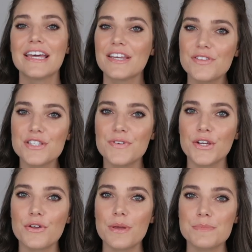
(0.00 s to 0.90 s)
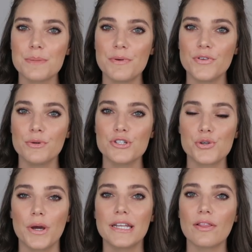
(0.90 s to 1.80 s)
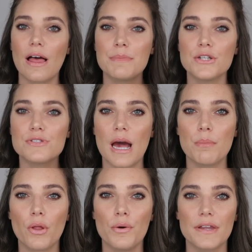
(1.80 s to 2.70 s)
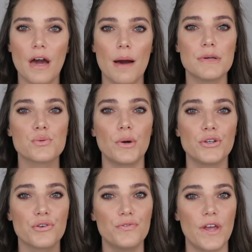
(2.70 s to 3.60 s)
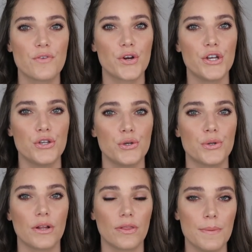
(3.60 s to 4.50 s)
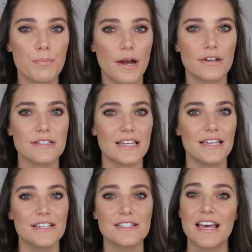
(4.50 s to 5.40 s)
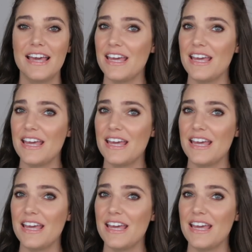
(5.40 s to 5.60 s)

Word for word: Give this video a thumbs up if you enjoyed. Let me know down below in the comments what your favorite nude lip product is.